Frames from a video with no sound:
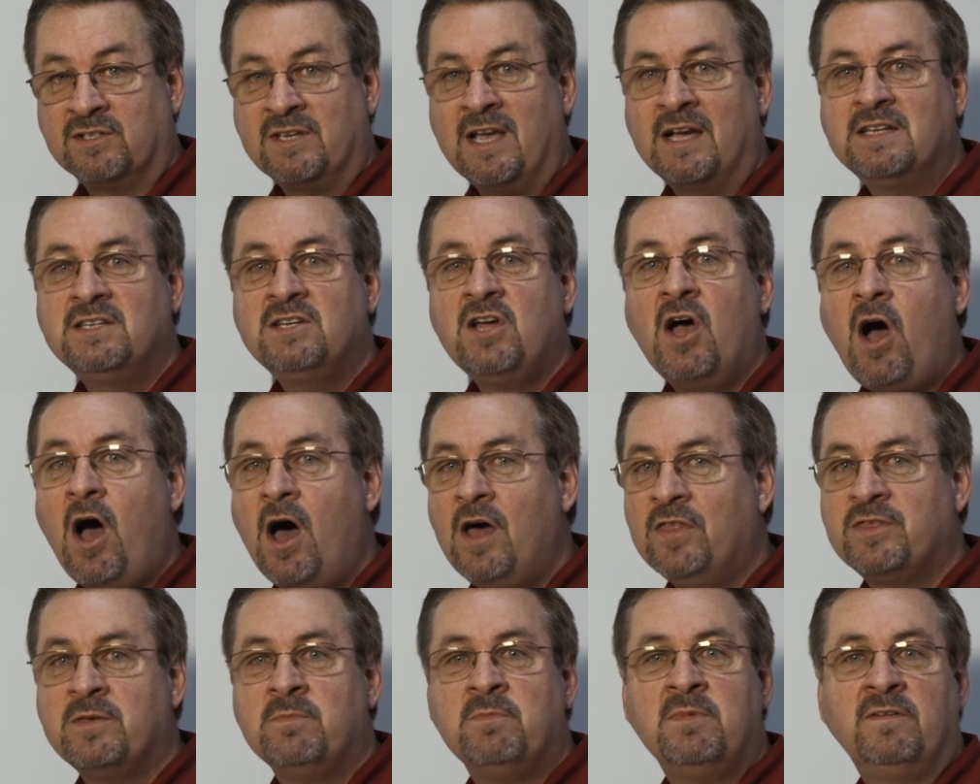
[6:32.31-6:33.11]
I
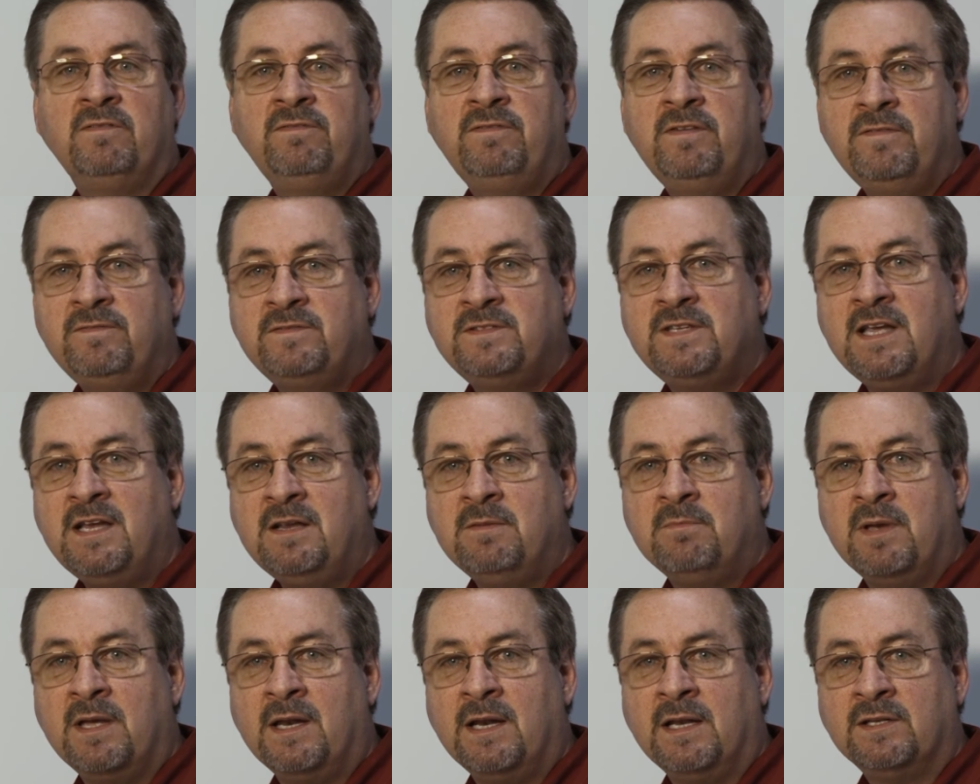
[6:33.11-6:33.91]
taught them in 15
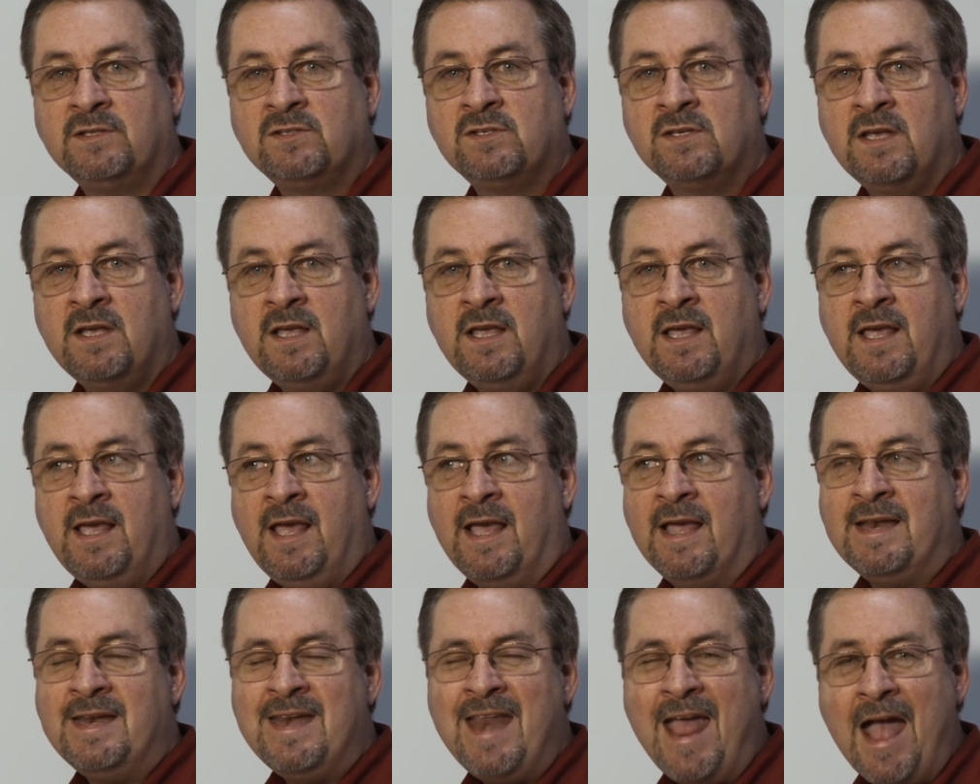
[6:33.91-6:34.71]
minutes,
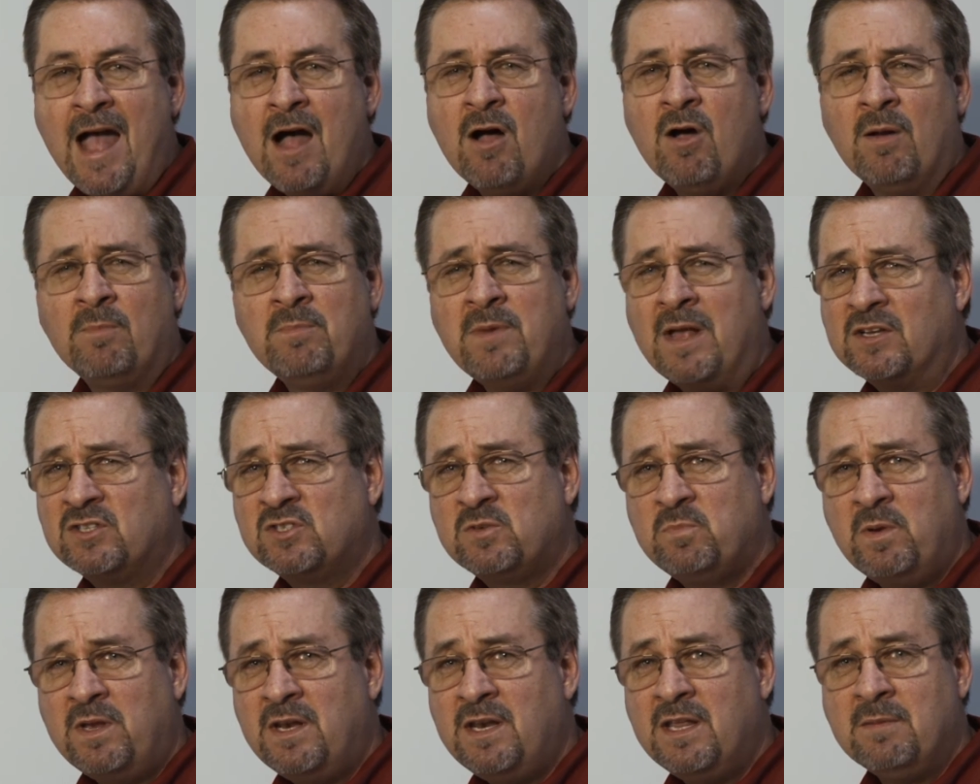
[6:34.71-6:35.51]
and now I'm not
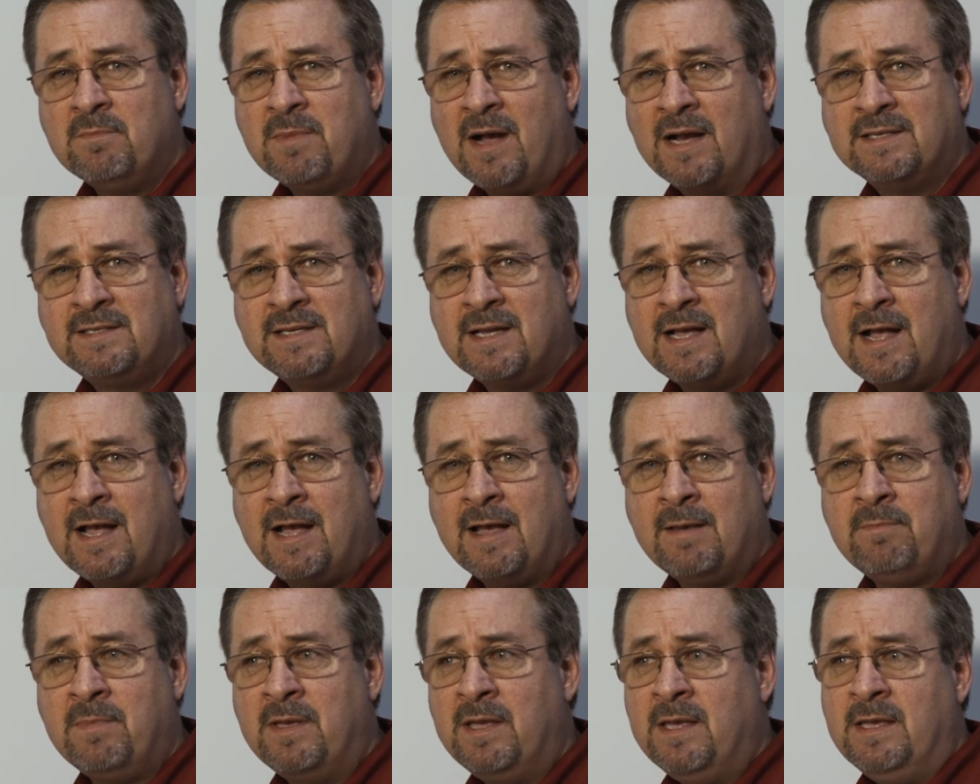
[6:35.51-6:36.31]
spending my
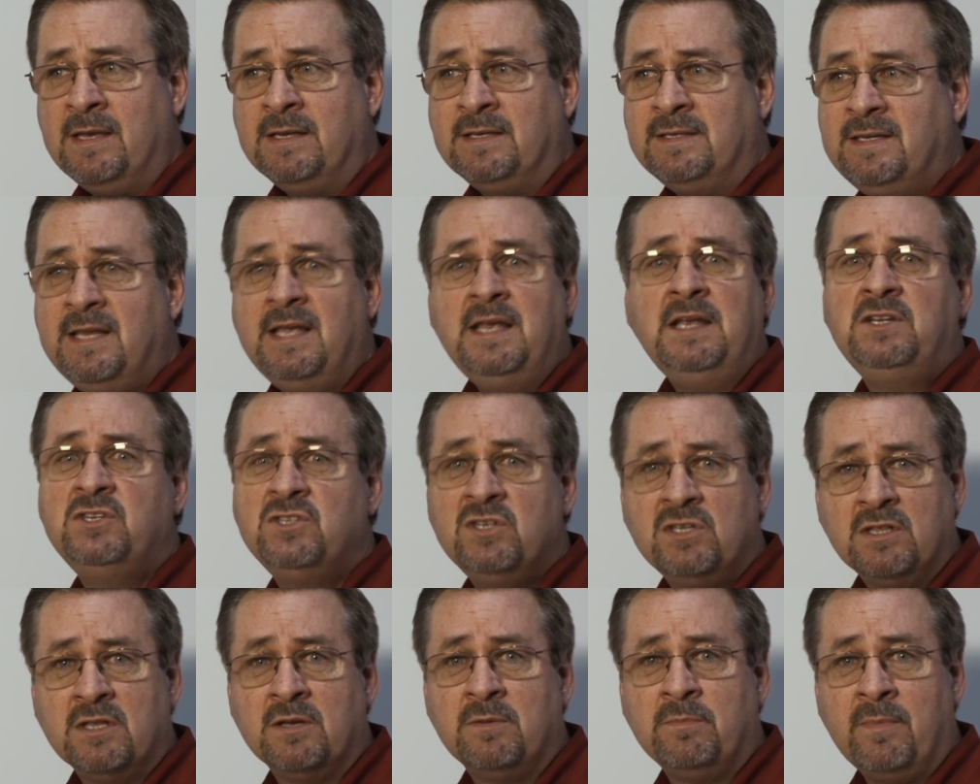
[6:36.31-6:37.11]
time
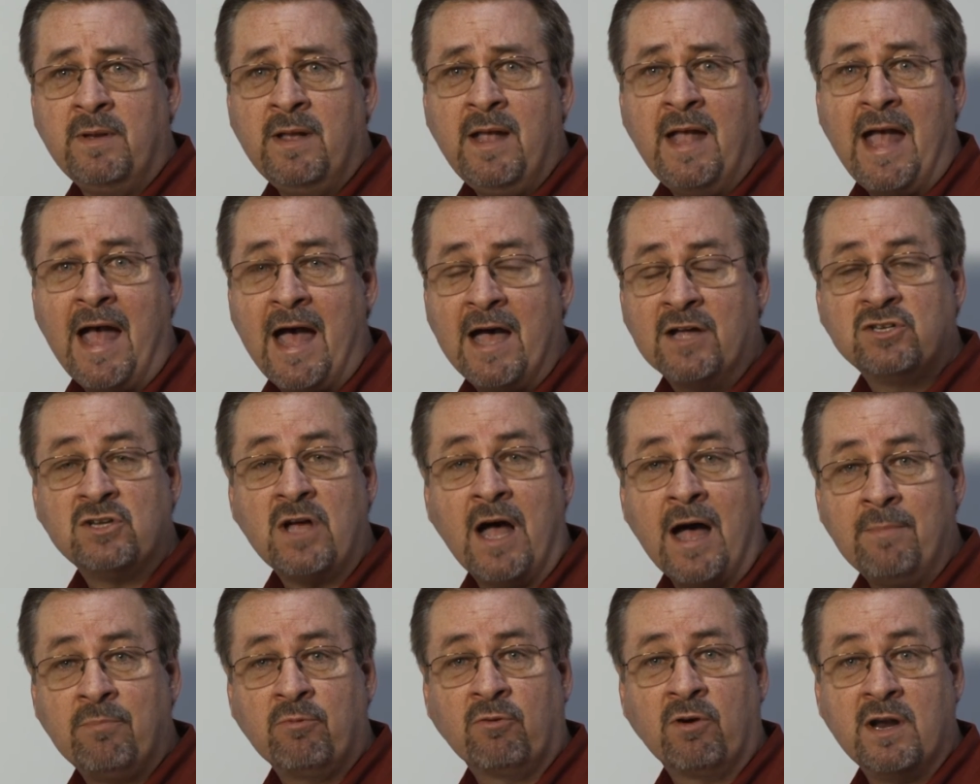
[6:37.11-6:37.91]
teaching them how to
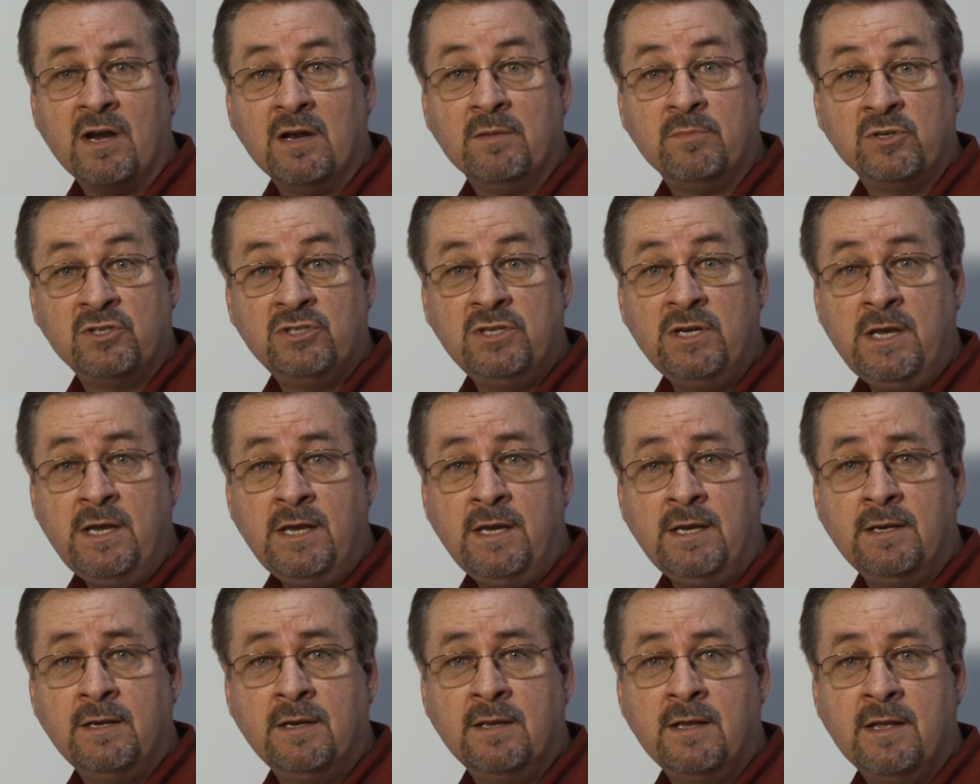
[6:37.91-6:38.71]
operate a
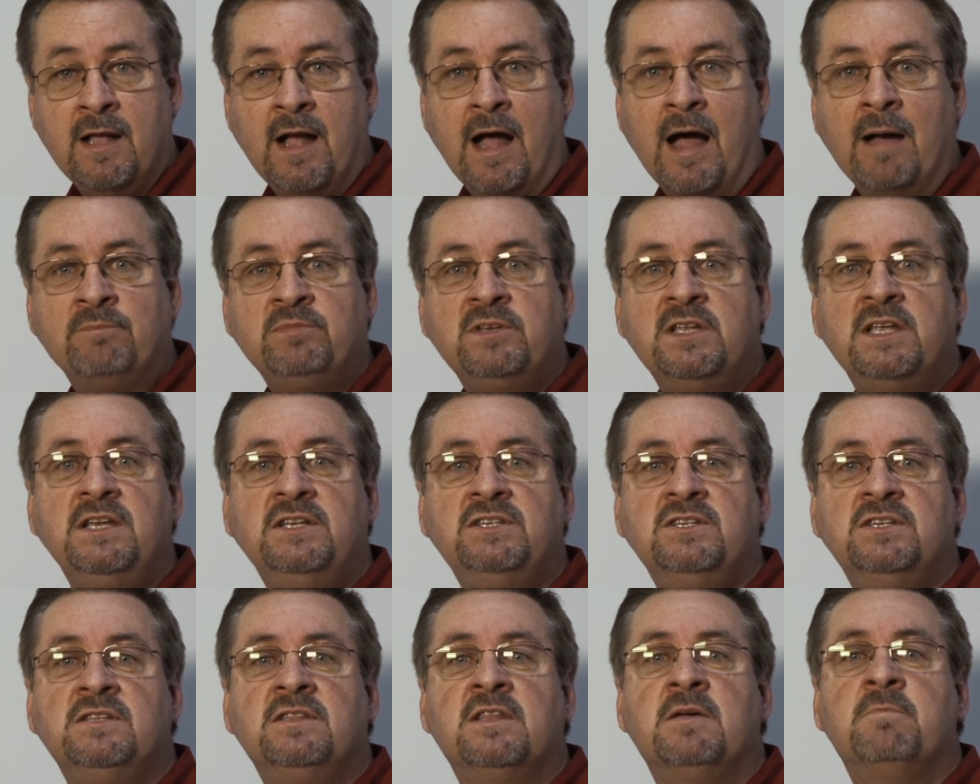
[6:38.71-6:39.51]
machine. I'm
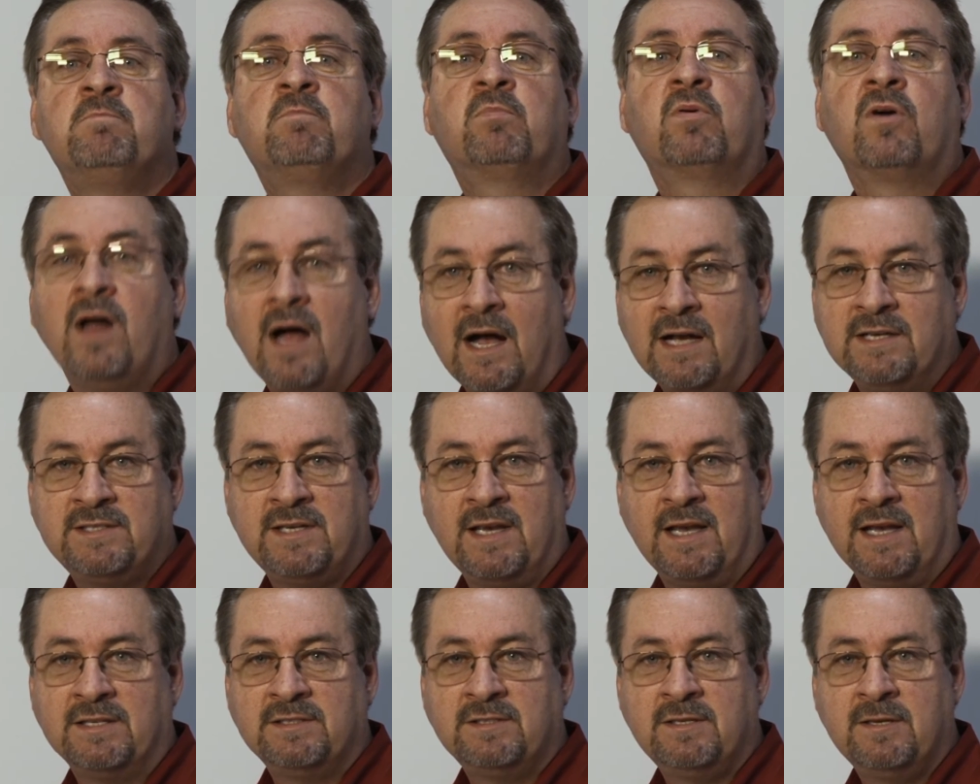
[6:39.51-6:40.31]
teaching them
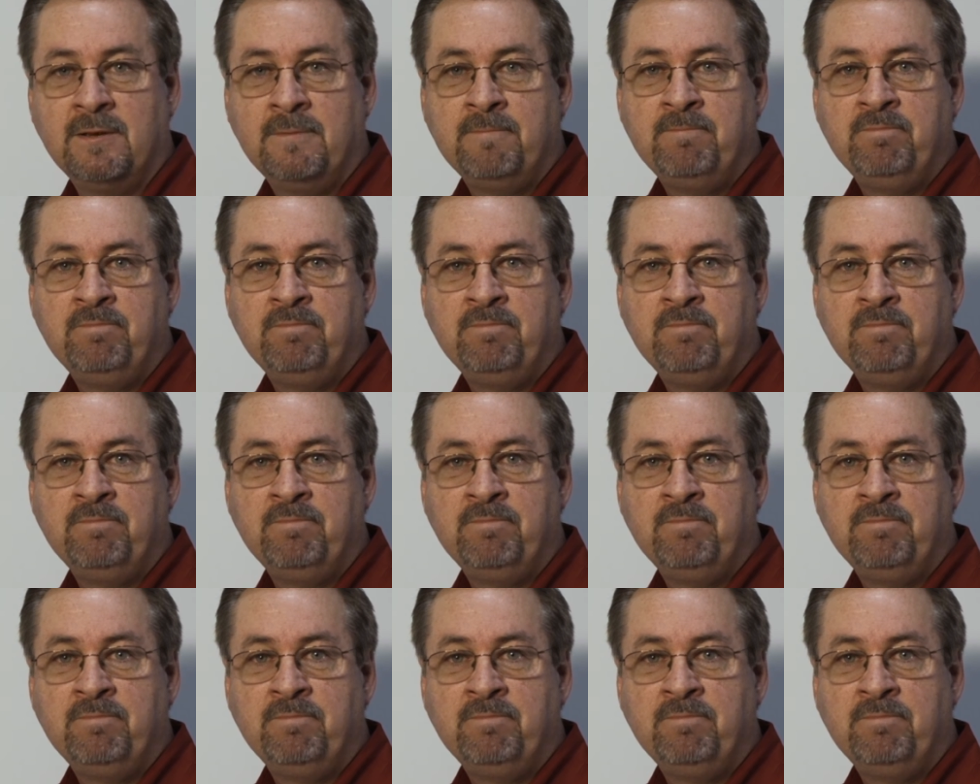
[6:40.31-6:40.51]
process.